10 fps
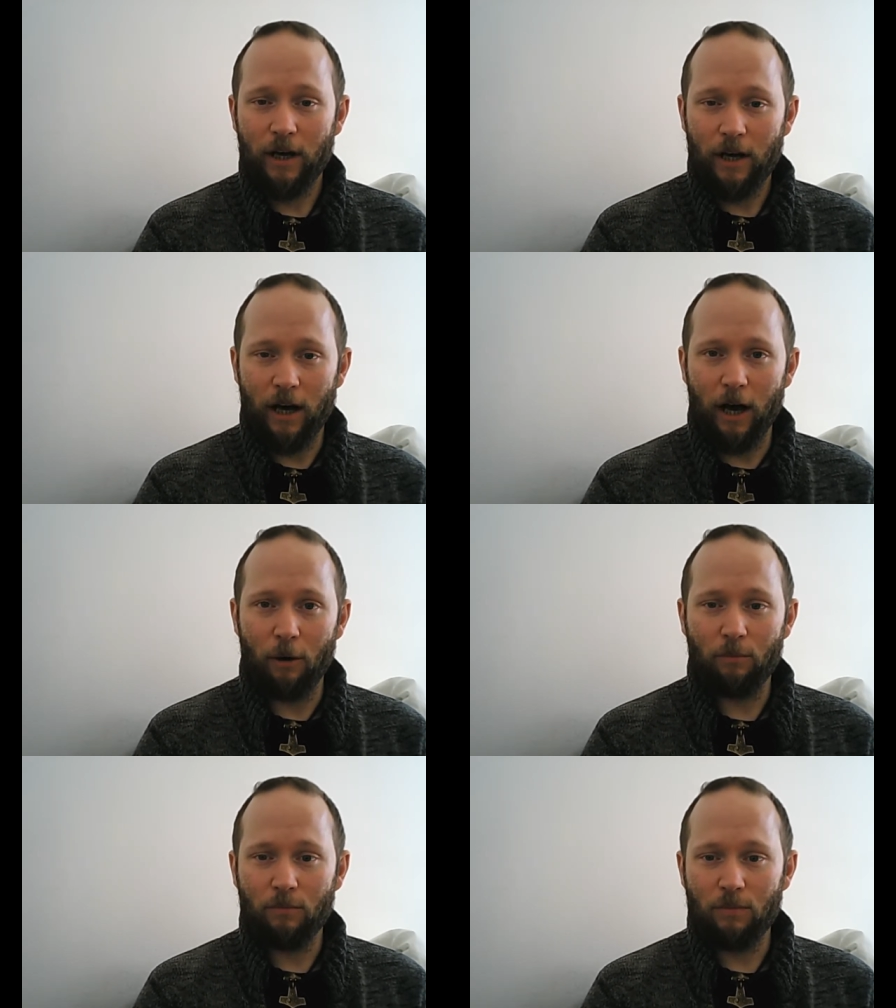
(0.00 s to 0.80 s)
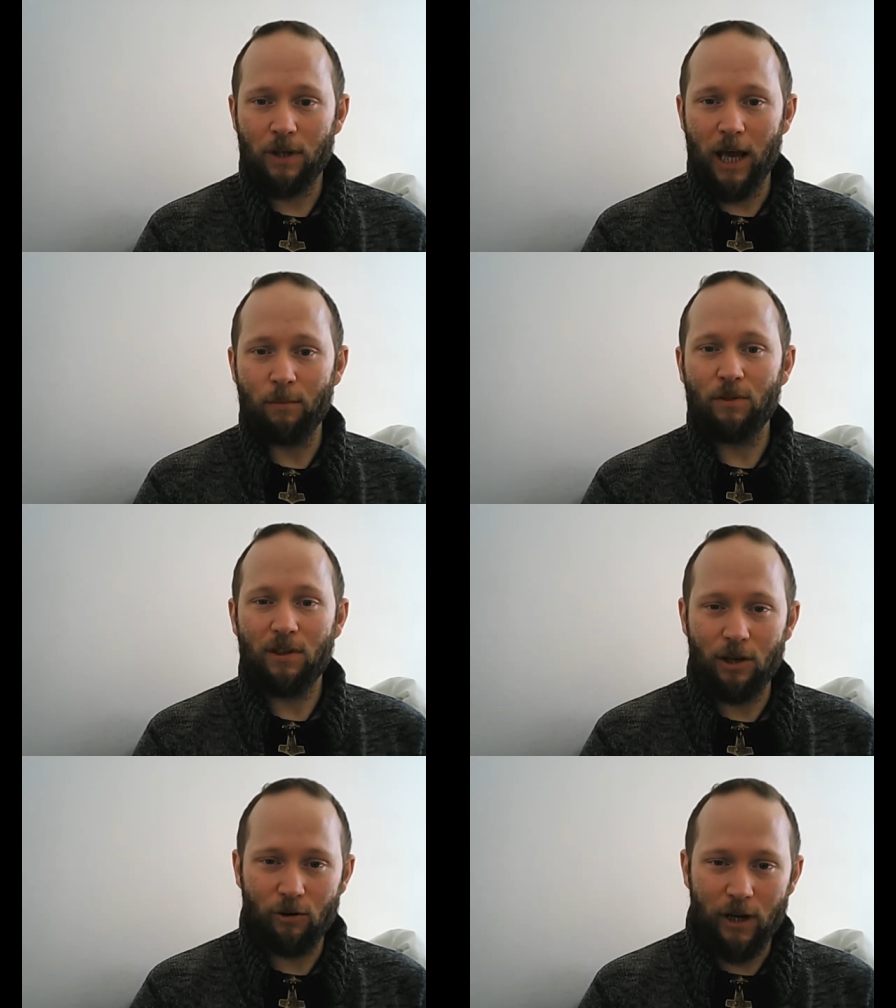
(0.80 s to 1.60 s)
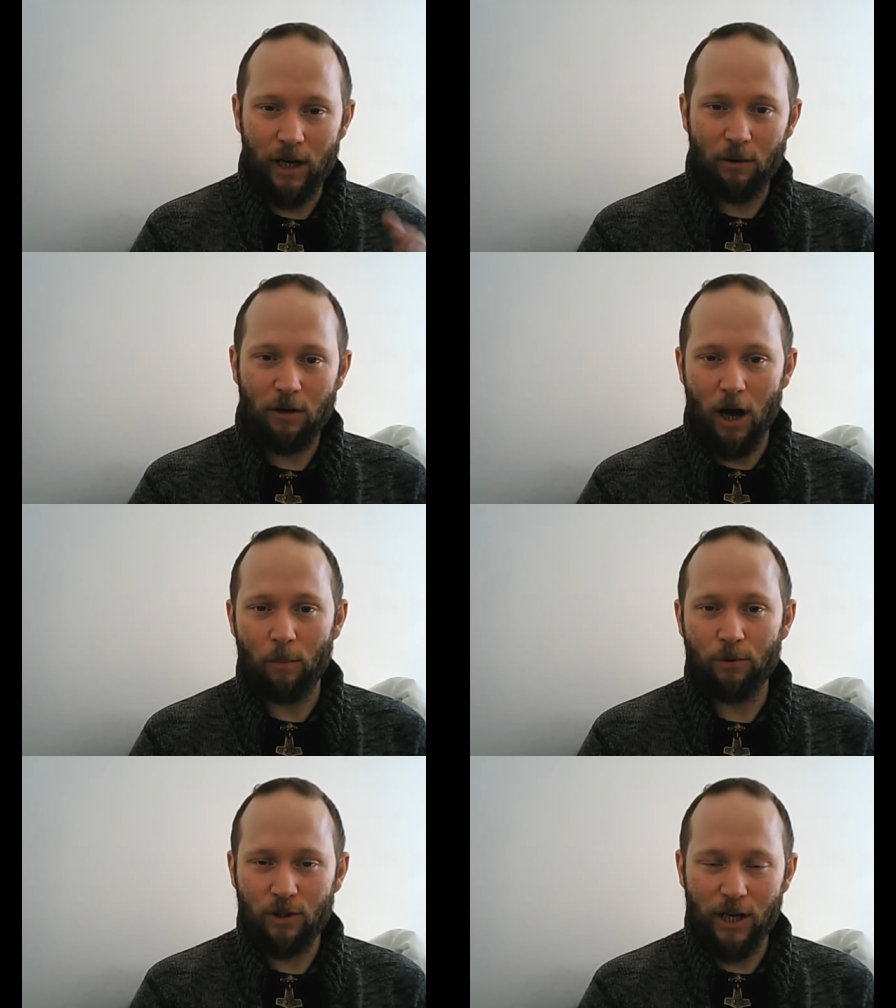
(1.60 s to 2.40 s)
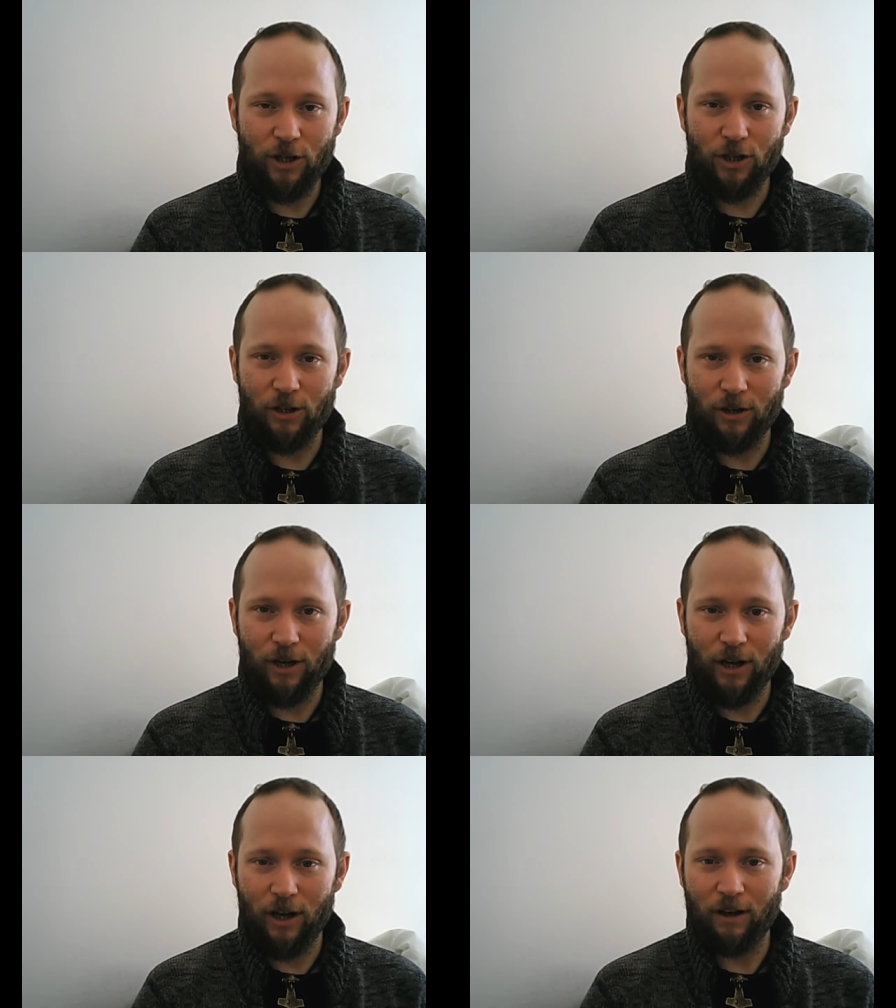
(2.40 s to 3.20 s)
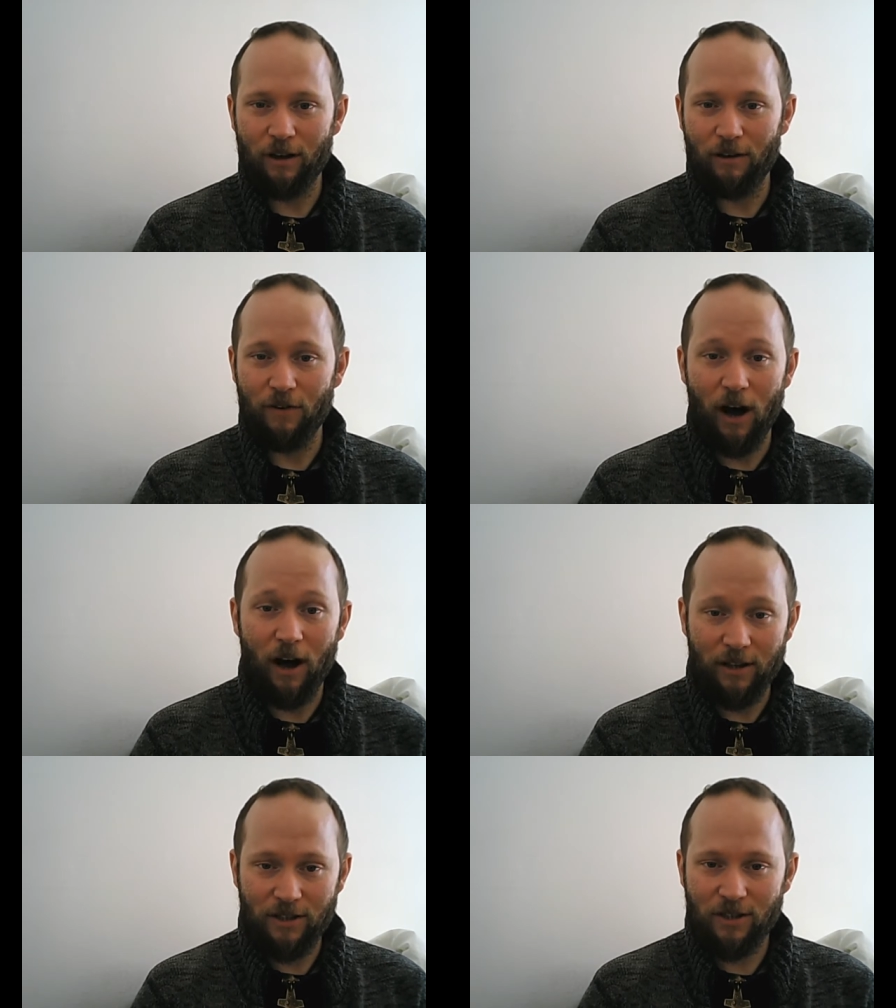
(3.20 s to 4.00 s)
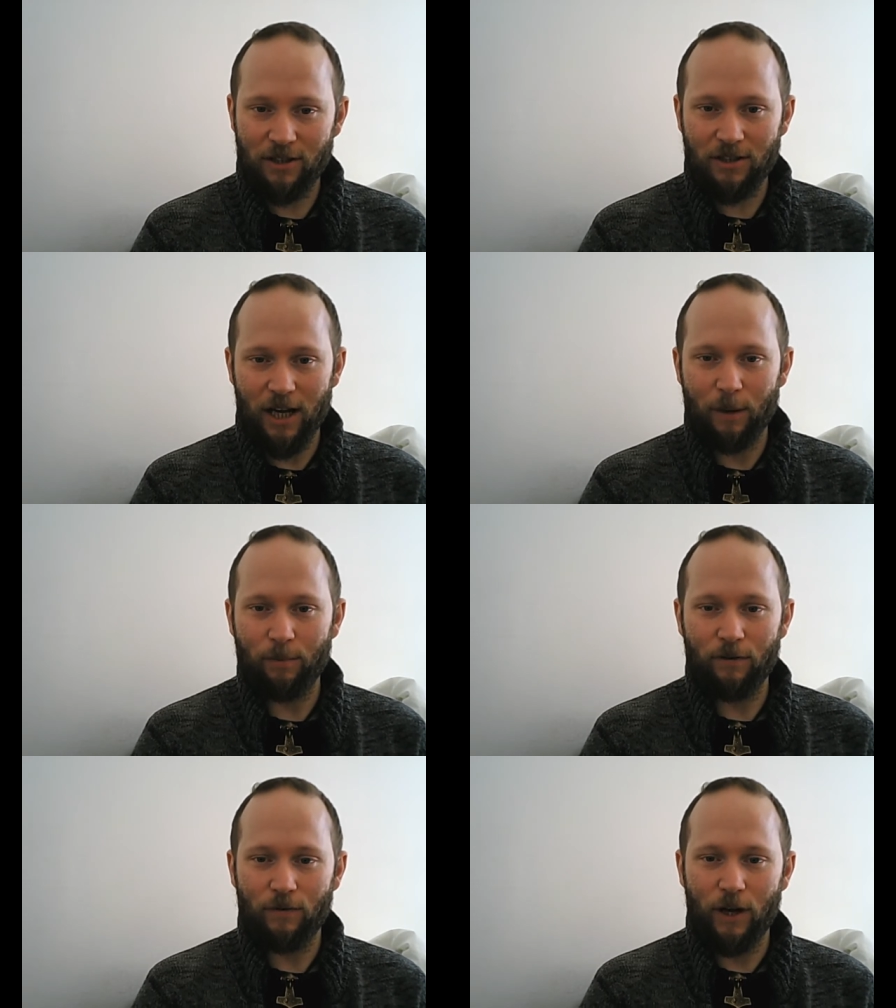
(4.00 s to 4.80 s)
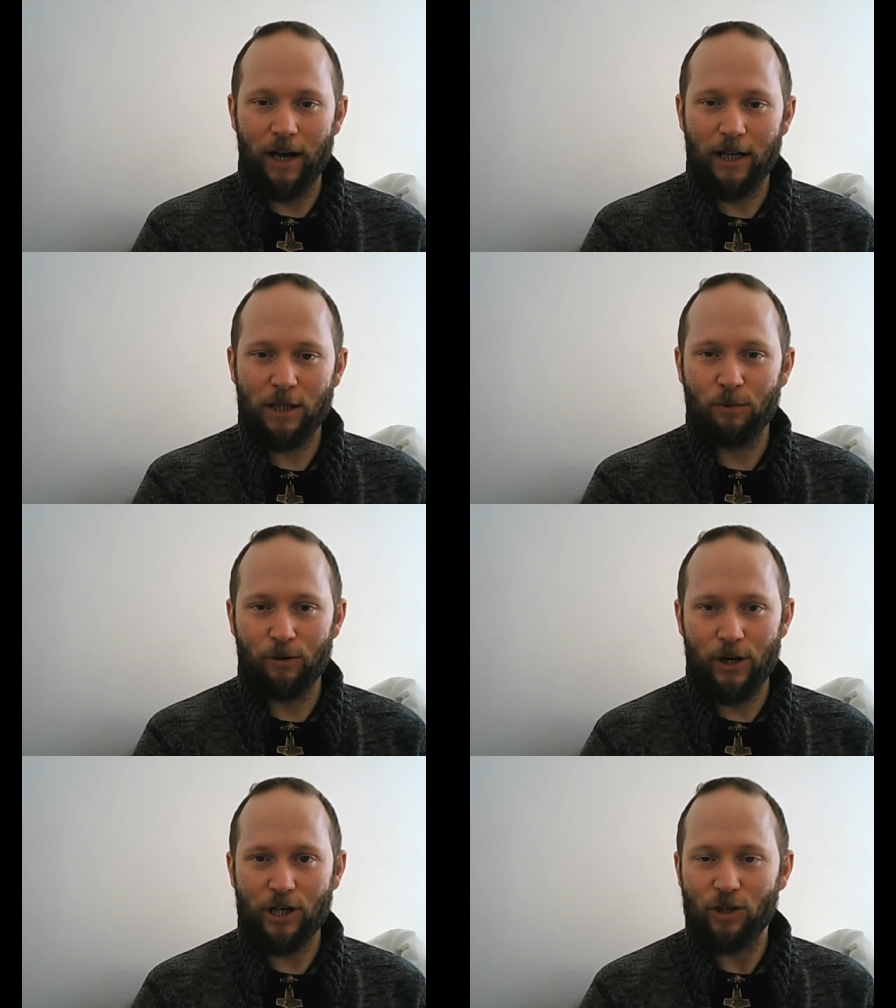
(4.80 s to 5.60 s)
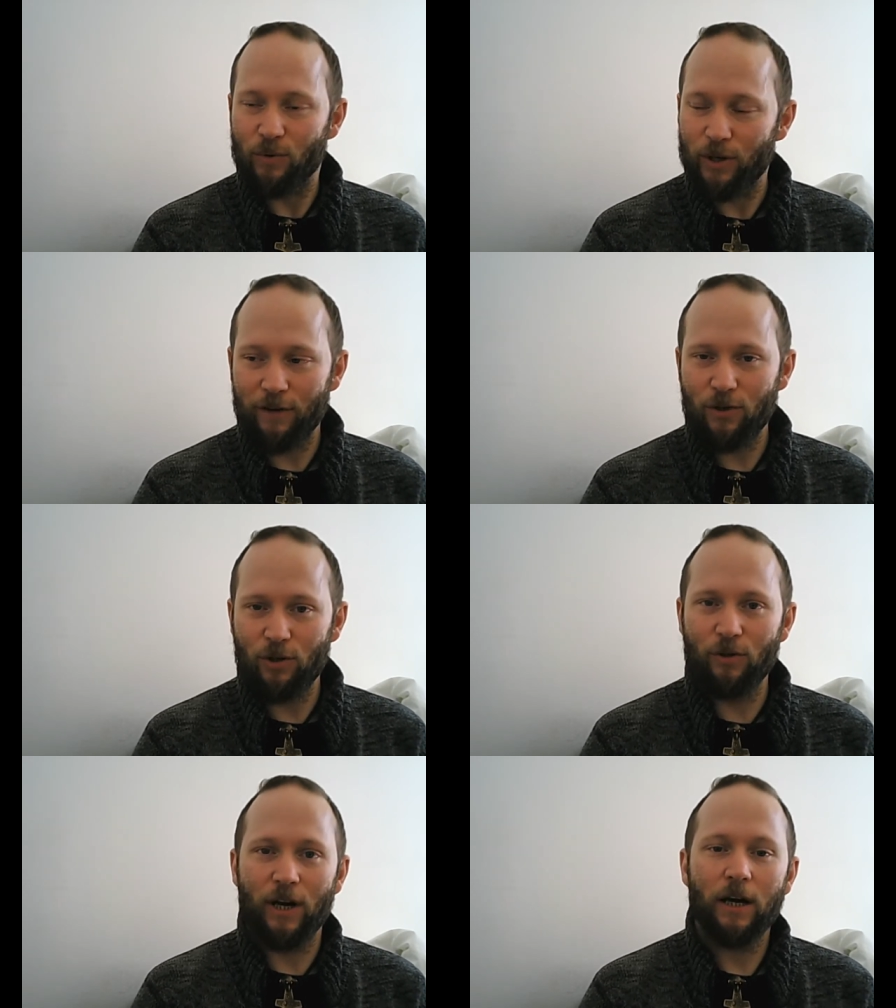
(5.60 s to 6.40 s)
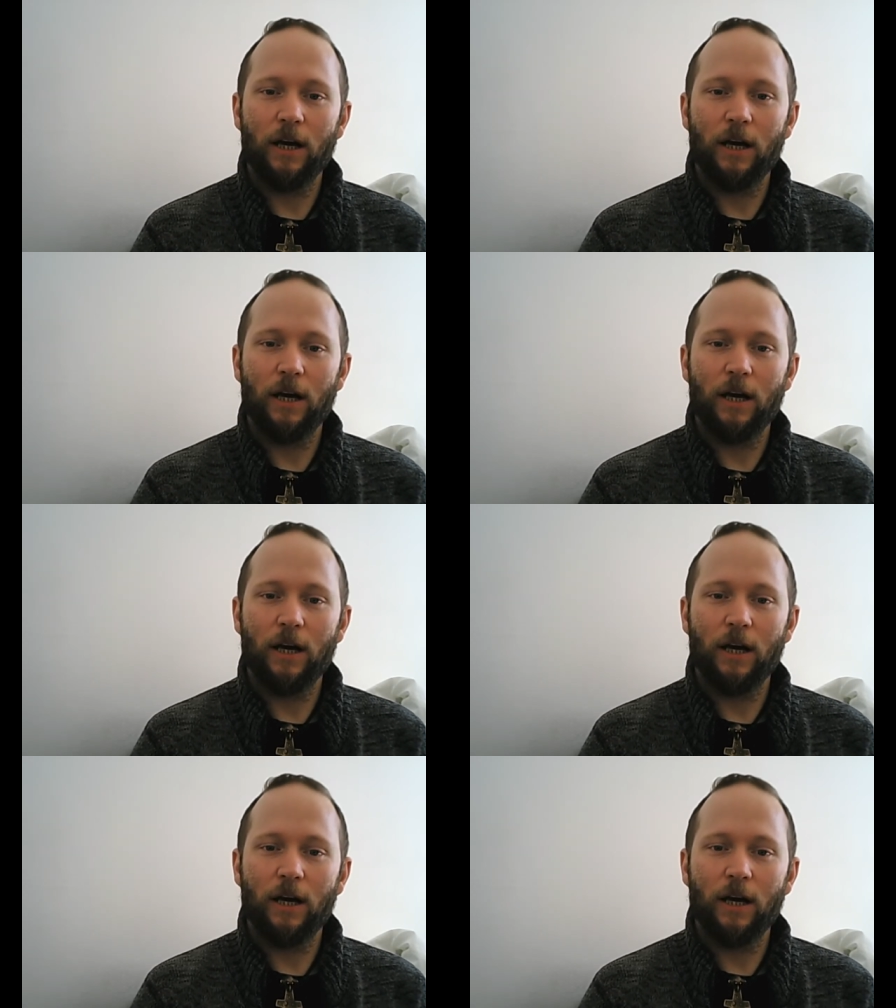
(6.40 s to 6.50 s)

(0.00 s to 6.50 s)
uh, game theory computation uh, of odds type of uh, exploration we would have to do there.